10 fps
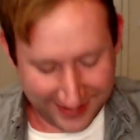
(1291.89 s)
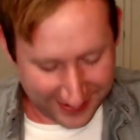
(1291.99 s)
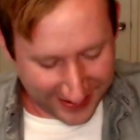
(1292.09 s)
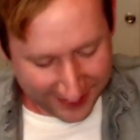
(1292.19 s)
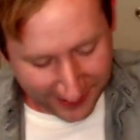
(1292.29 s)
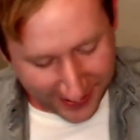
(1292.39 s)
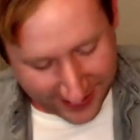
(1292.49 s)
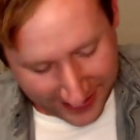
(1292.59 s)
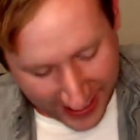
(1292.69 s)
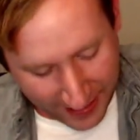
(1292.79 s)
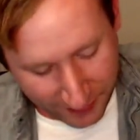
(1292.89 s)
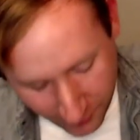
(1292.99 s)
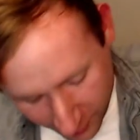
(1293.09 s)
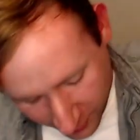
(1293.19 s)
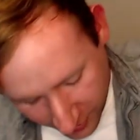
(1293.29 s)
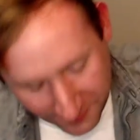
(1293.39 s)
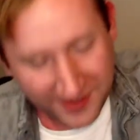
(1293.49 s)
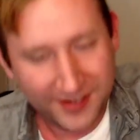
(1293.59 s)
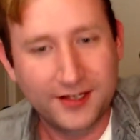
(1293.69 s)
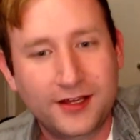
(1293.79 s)
This is what having one arm
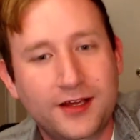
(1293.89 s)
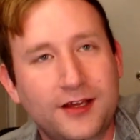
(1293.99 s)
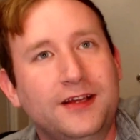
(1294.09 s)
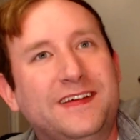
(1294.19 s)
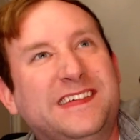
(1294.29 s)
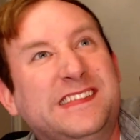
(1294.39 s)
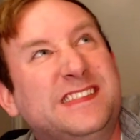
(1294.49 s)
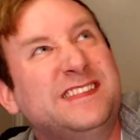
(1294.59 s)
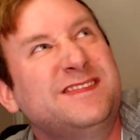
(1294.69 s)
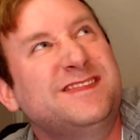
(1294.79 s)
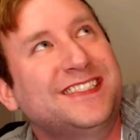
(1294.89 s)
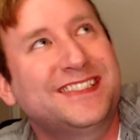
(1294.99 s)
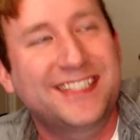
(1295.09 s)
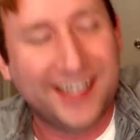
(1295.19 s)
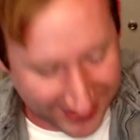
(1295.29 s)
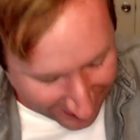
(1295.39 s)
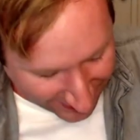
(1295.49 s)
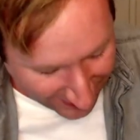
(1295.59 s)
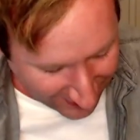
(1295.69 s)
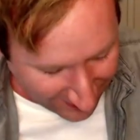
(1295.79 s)
sucks
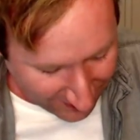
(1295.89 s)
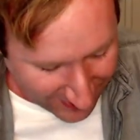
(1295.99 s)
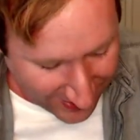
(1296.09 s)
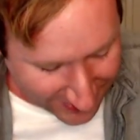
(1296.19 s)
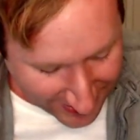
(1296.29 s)
because